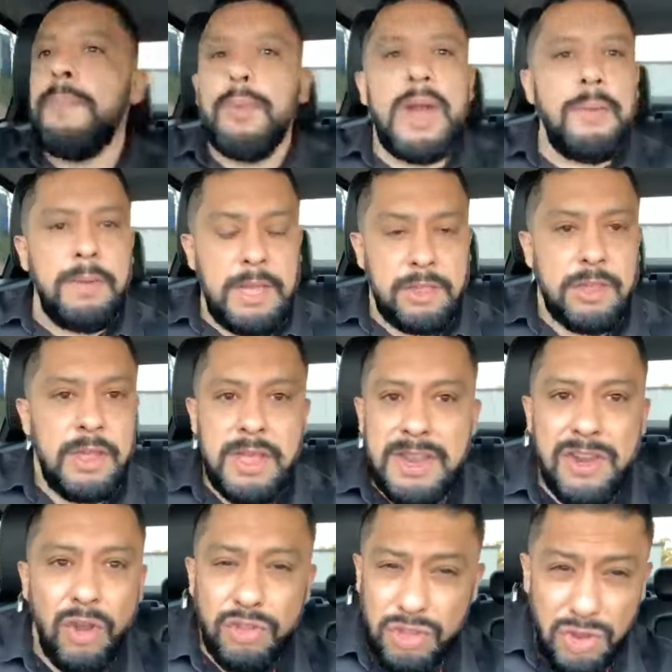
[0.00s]
white privilege.
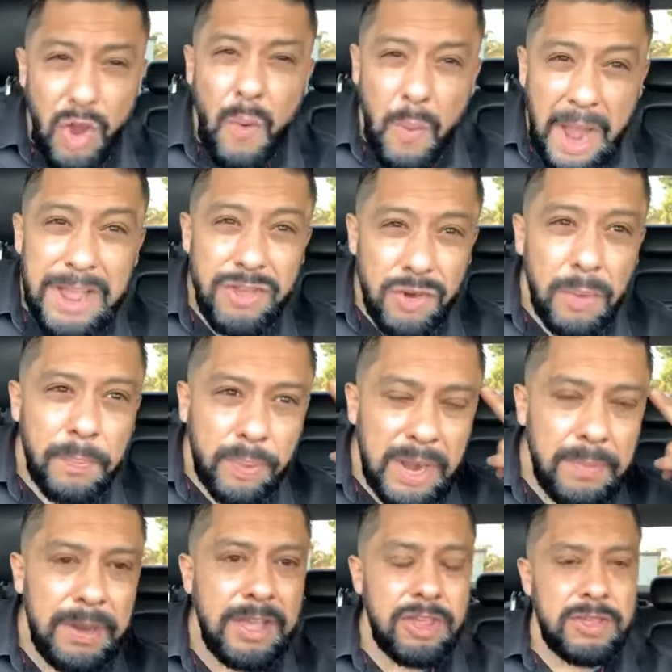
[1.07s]
No, you know why you're
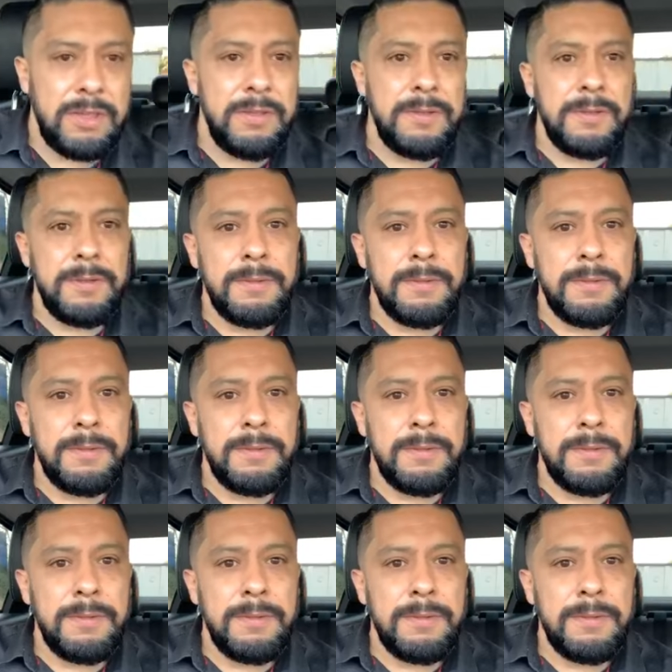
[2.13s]
privileged?